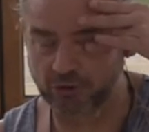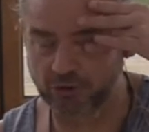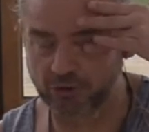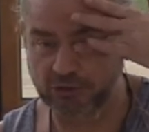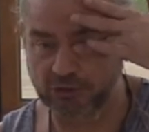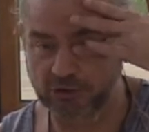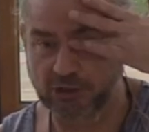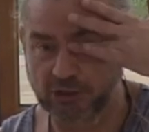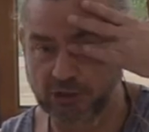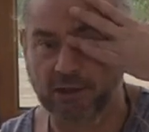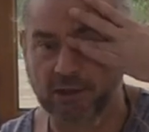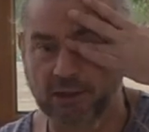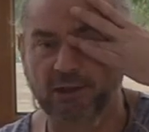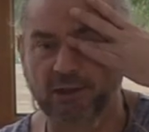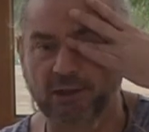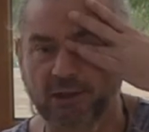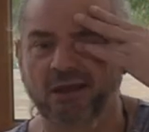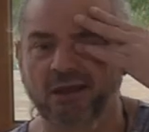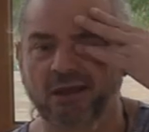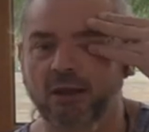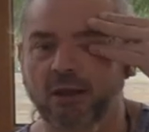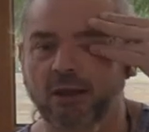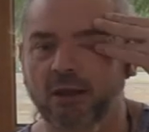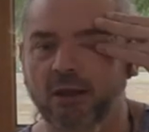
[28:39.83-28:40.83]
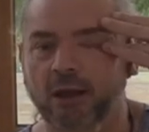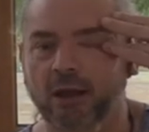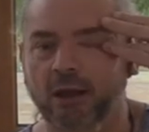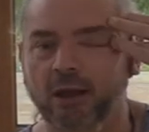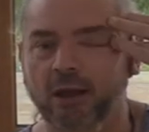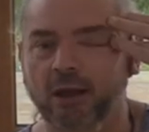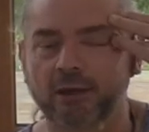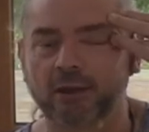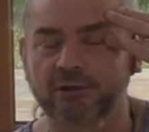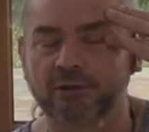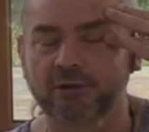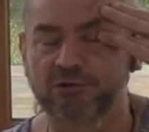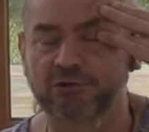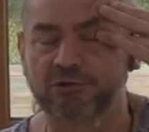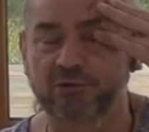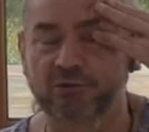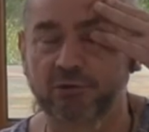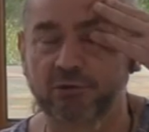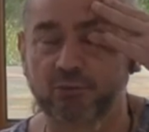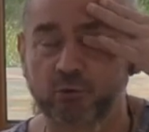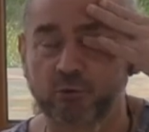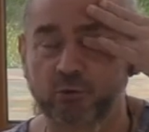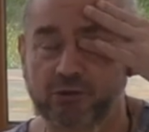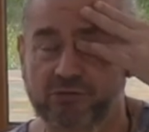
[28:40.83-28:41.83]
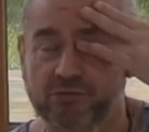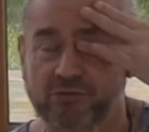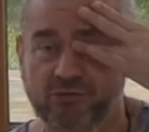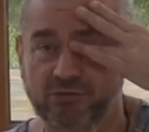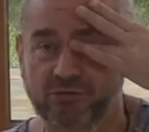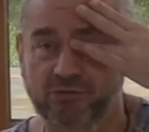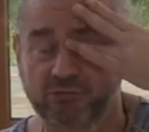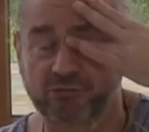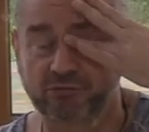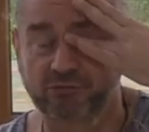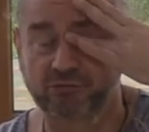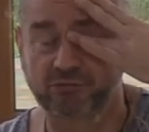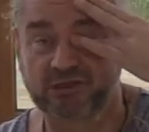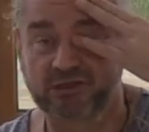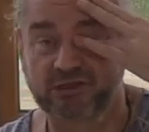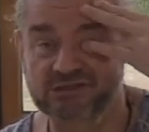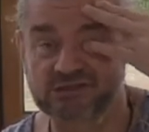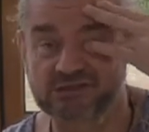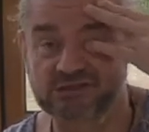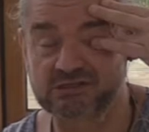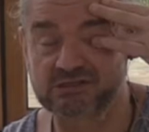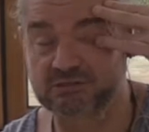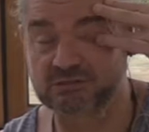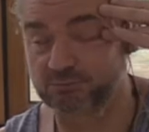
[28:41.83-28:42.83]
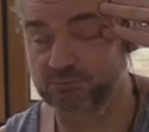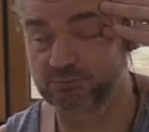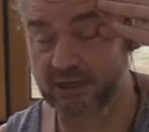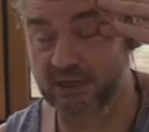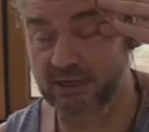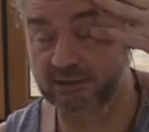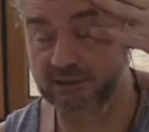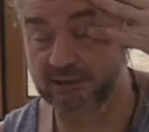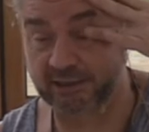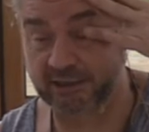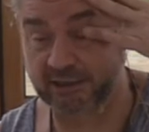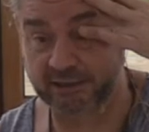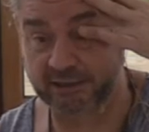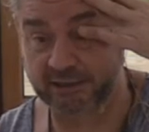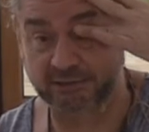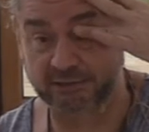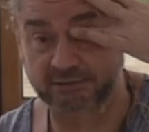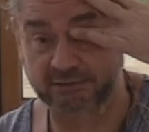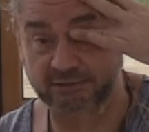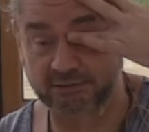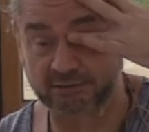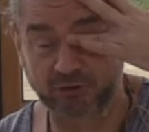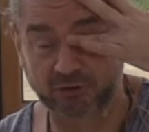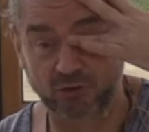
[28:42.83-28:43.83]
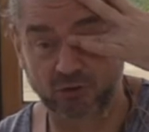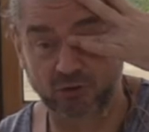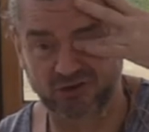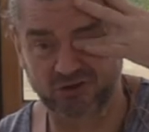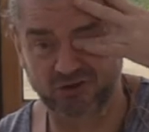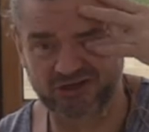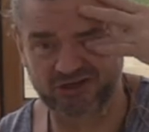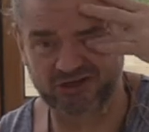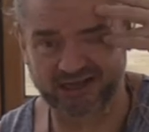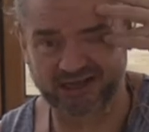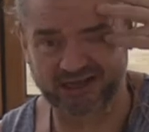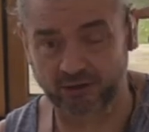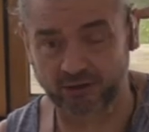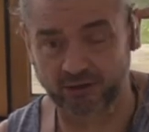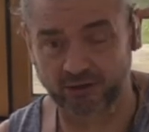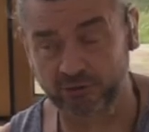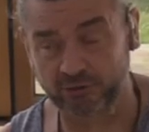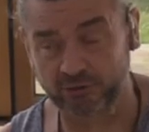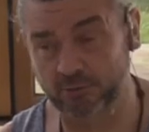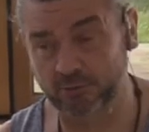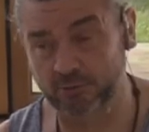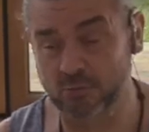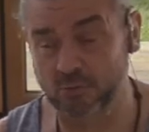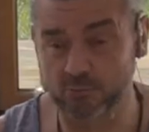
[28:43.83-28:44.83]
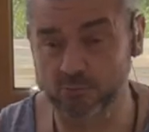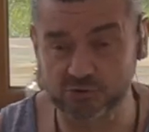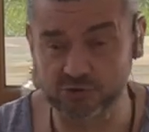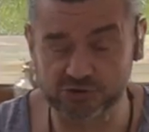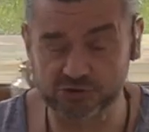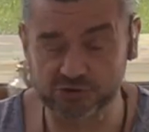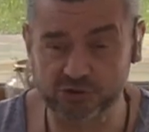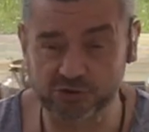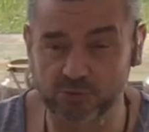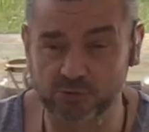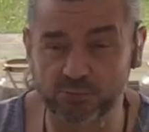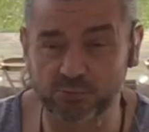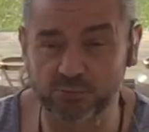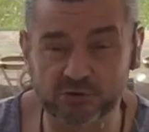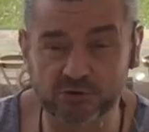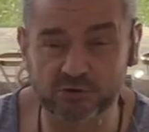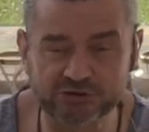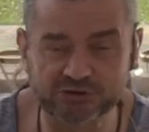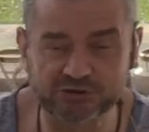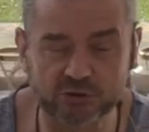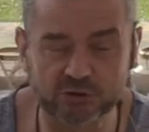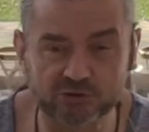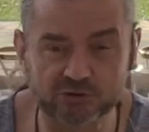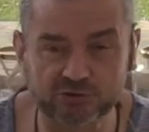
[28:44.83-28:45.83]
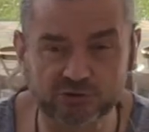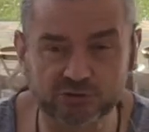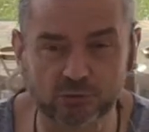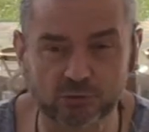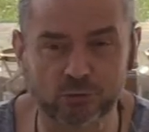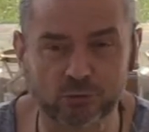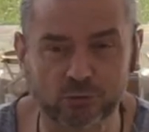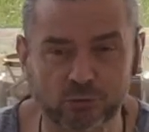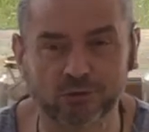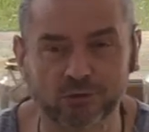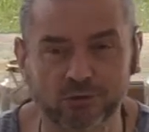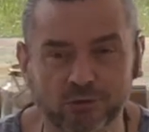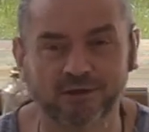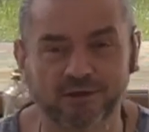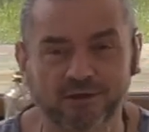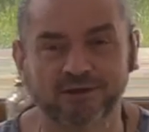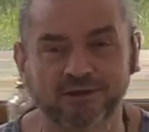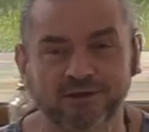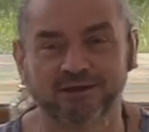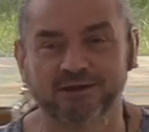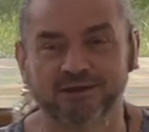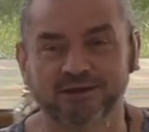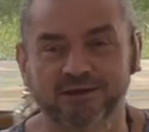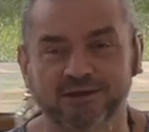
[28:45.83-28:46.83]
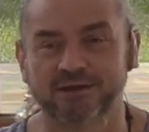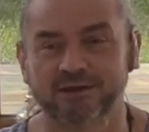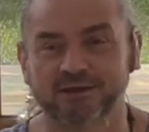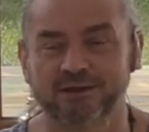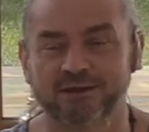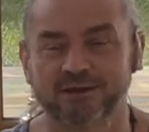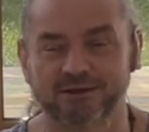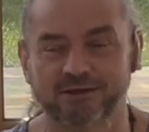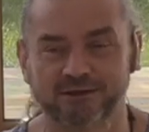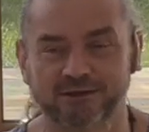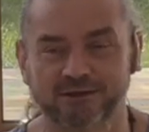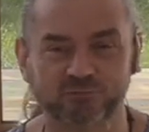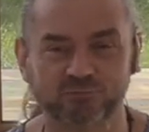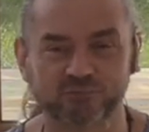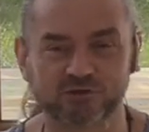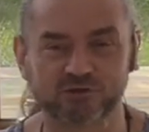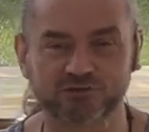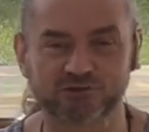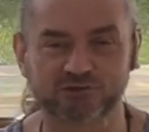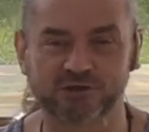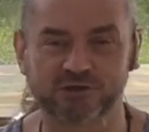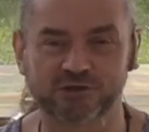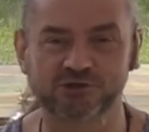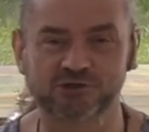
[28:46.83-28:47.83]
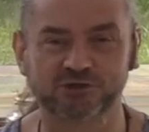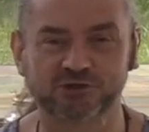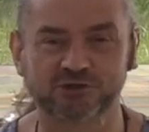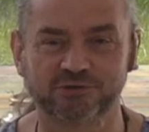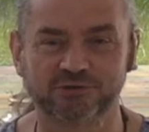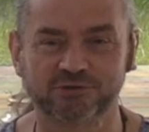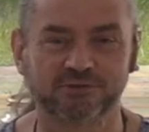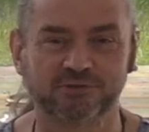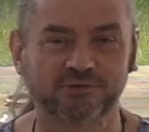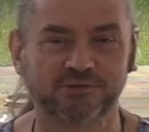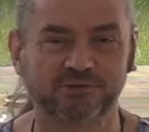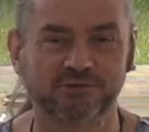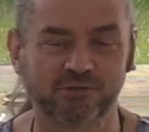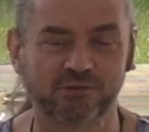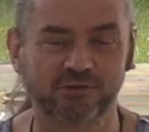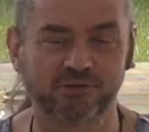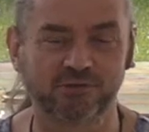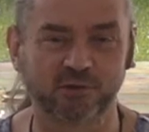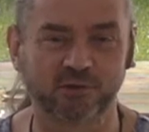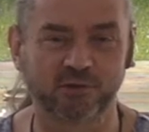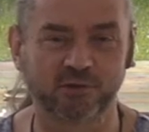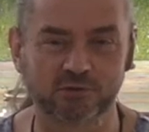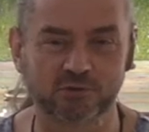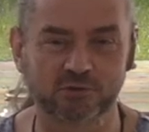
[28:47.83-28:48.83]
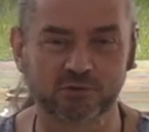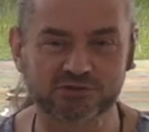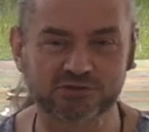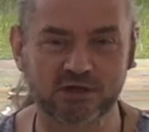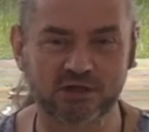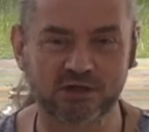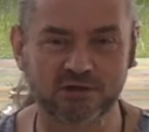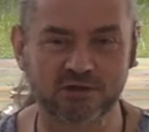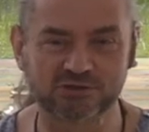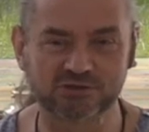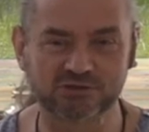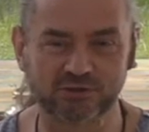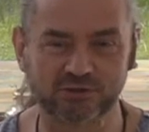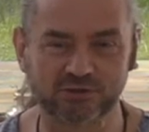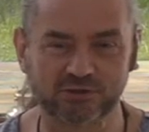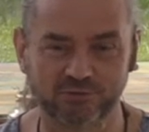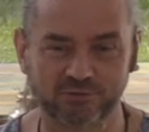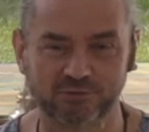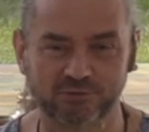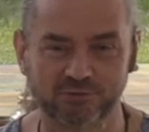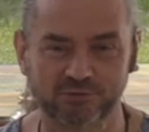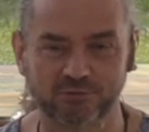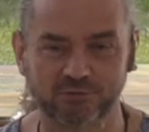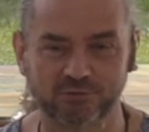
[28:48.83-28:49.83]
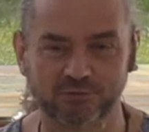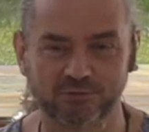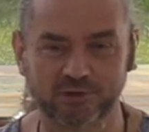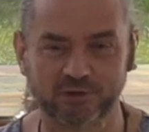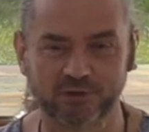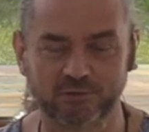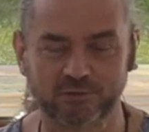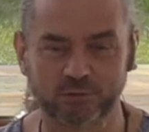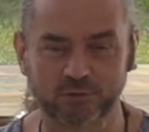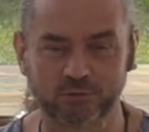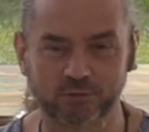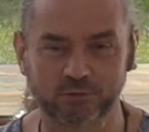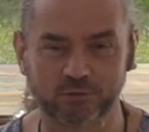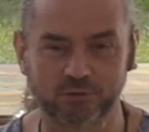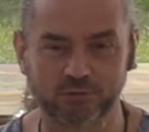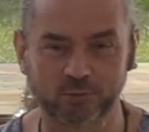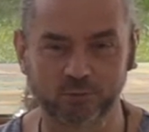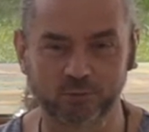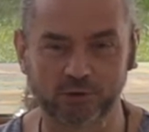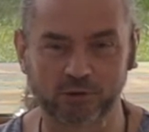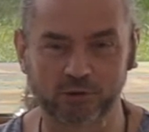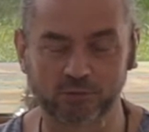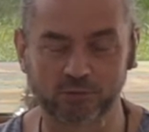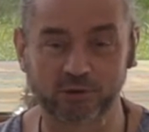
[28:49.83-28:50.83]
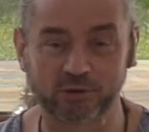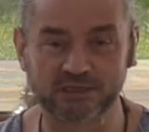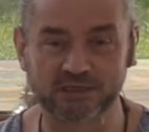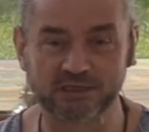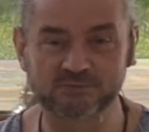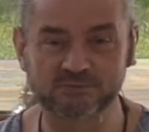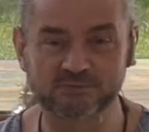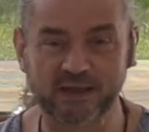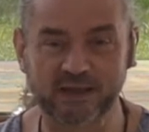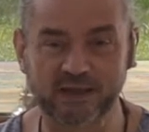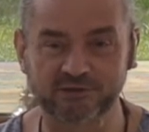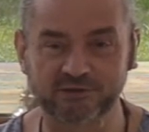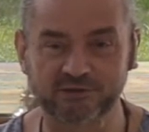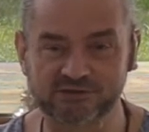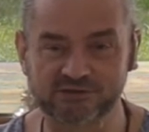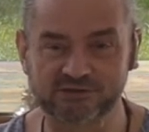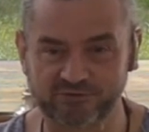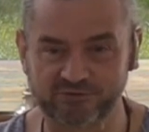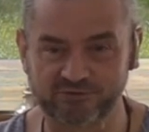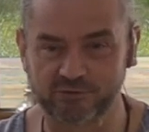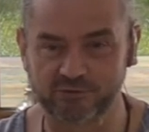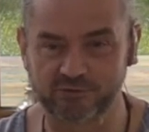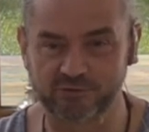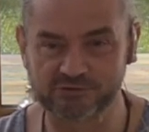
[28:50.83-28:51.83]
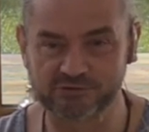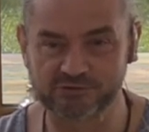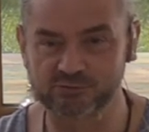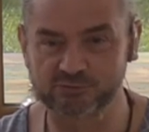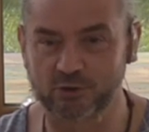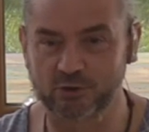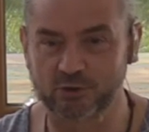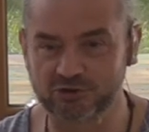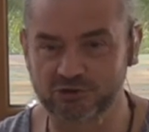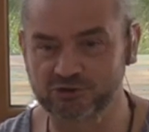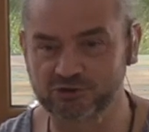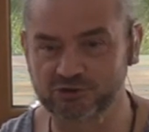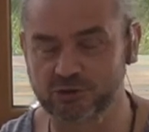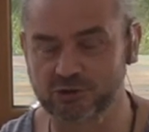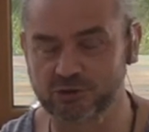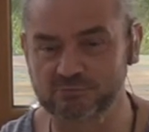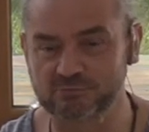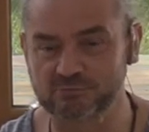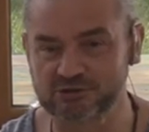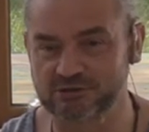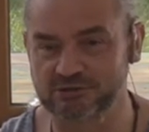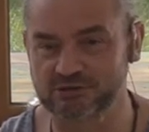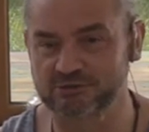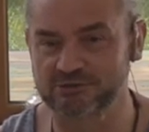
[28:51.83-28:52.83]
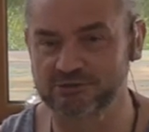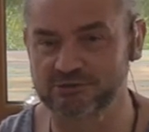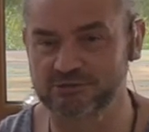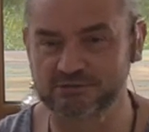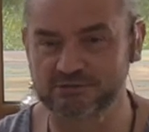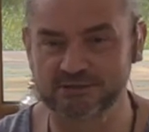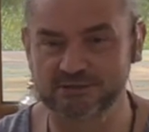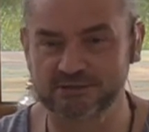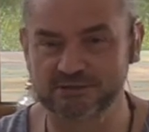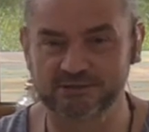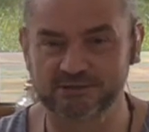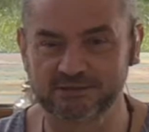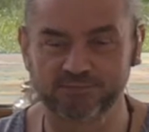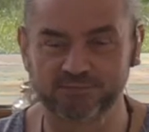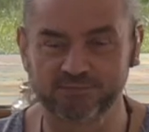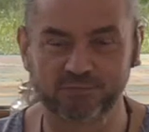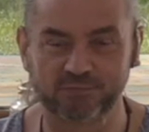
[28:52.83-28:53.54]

whatnot. And with this pending lockdown, I presume the social restriction thing will start to will expand as far as workshops and